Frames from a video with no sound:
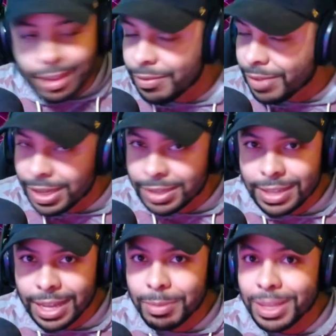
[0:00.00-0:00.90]
NVIDIA is
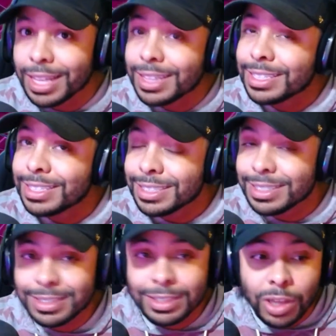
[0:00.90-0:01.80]
claiming that this
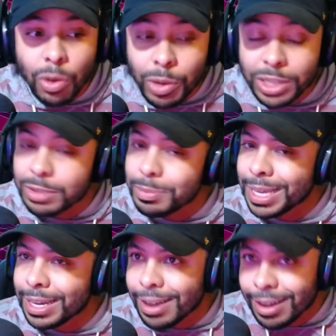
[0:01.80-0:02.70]
is going to be
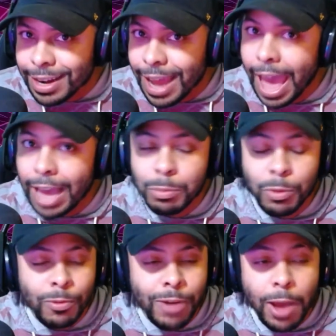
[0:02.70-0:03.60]
an
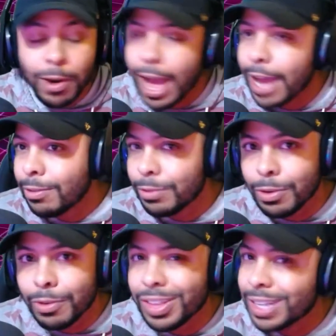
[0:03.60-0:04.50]
unhackable route. I don't
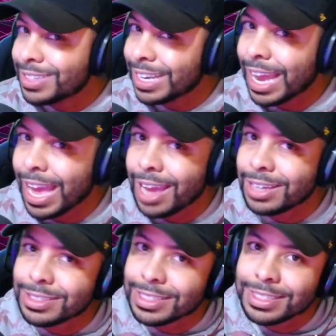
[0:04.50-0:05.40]
know if that's going to
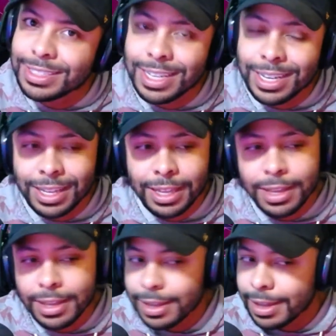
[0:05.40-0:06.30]
actually stick.
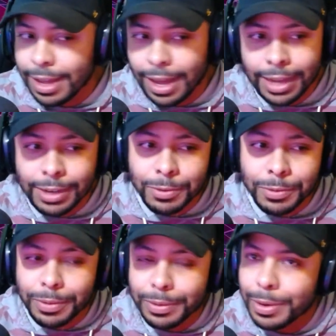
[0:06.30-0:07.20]
I don't
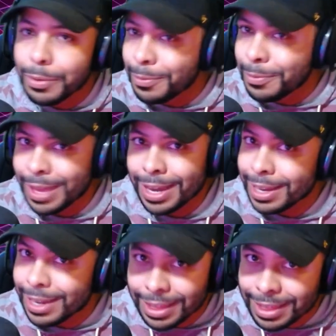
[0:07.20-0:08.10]
know that
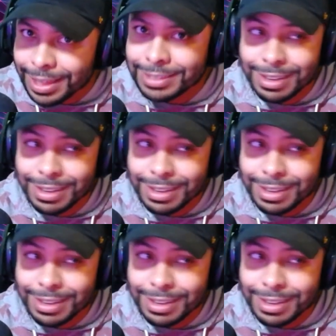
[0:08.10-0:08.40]
anything's